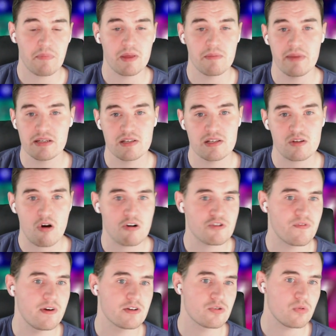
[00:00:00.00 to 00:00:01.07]
They missed these
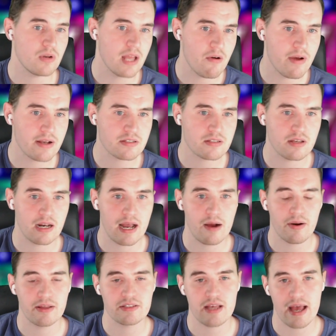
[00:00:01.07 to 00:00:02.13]
controversial lyrics,
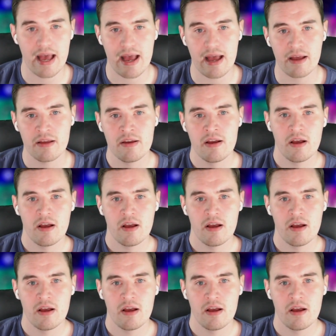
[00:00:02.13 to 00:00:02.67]
allowed it to air.